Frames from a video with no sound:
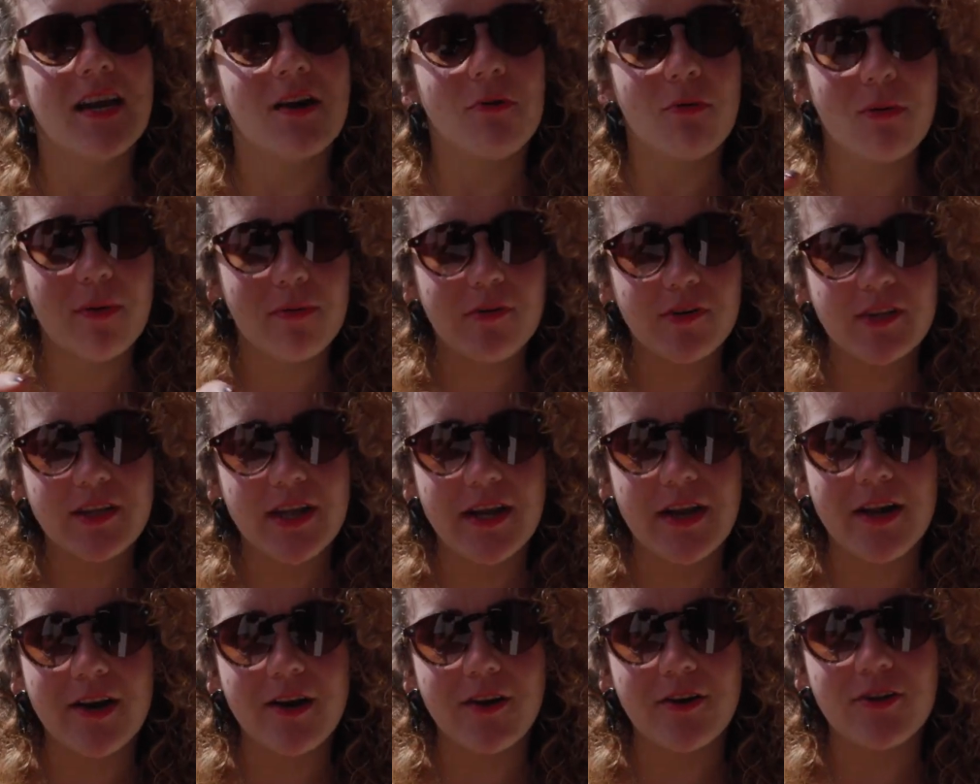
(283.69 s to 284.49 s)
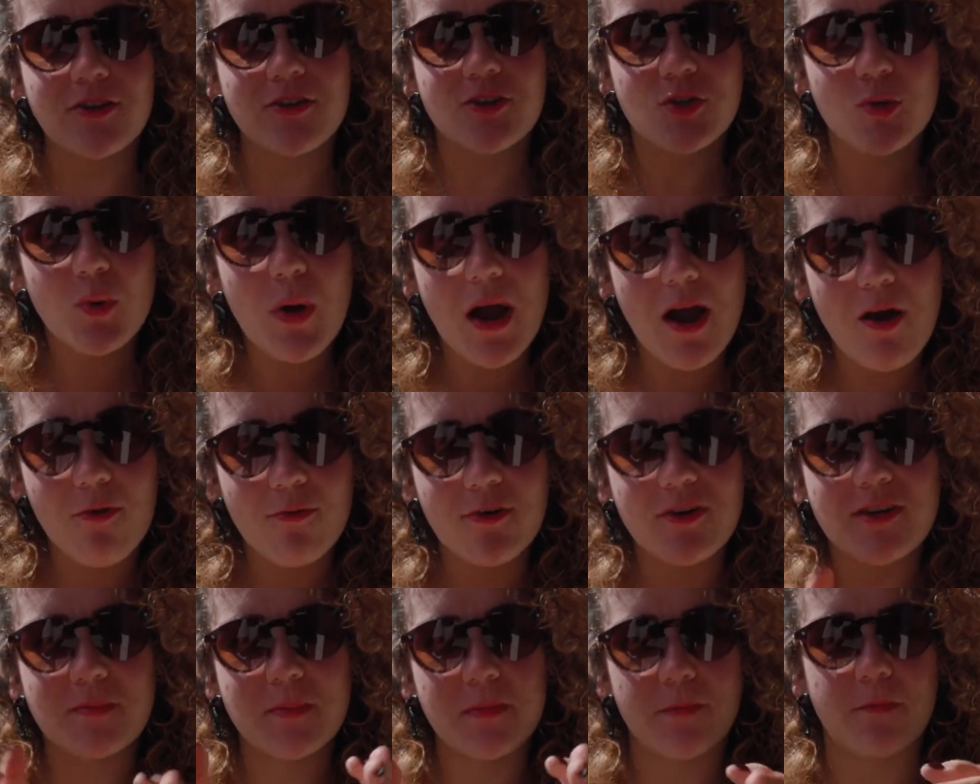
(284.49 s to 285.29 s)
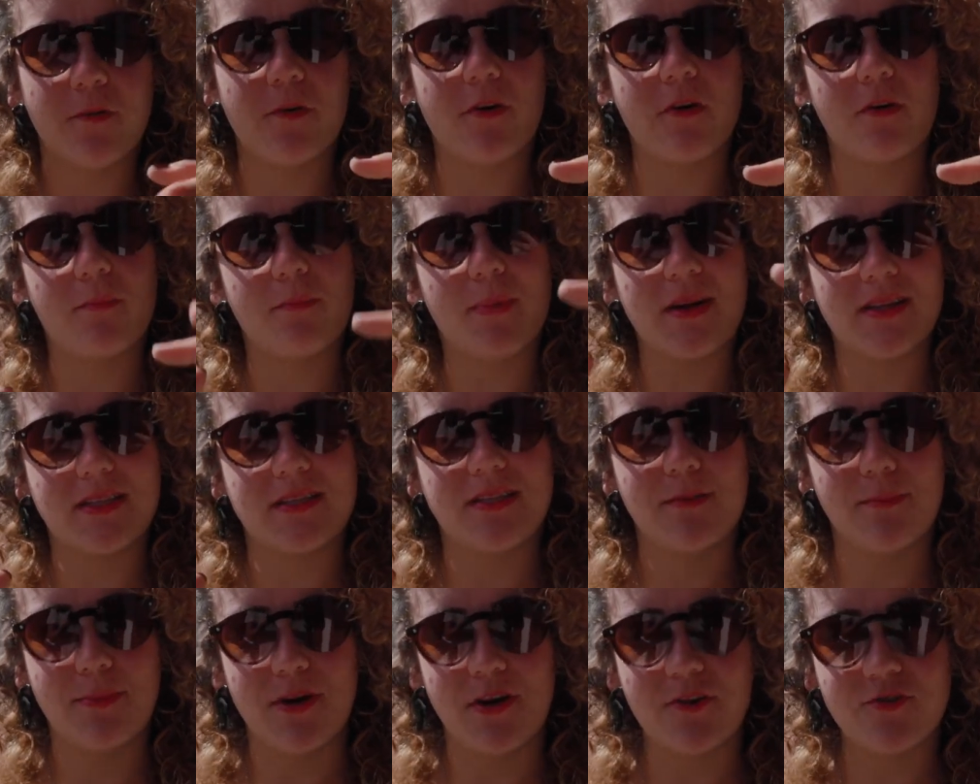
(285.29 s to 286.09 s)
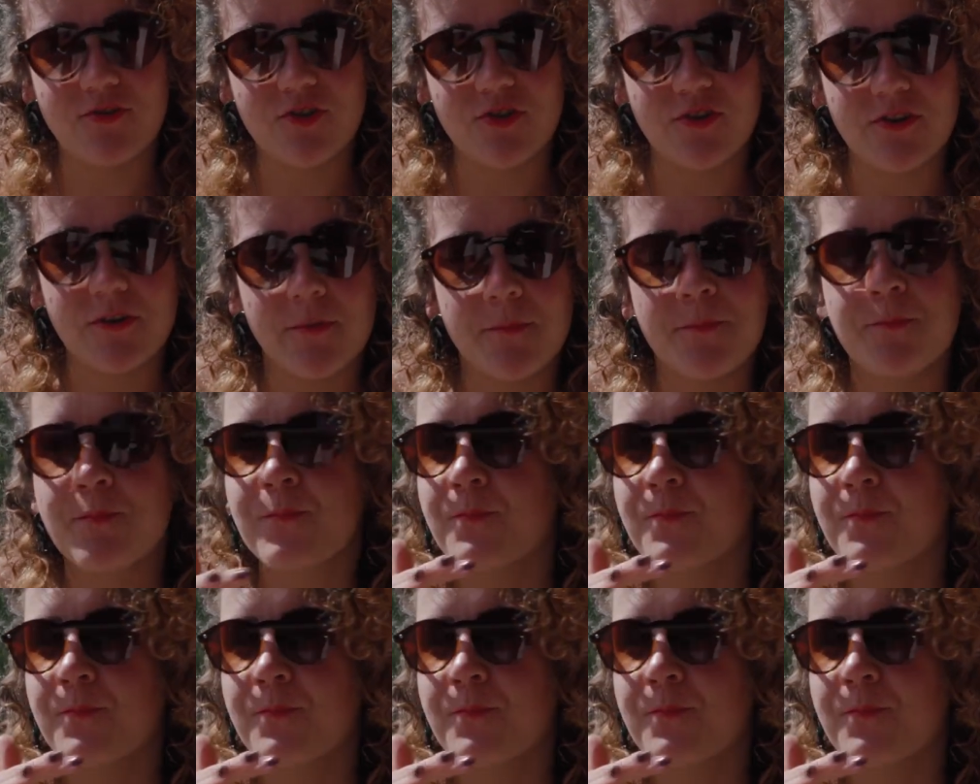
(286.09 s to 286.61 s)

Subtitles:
We were there 2 hours before our bus departure.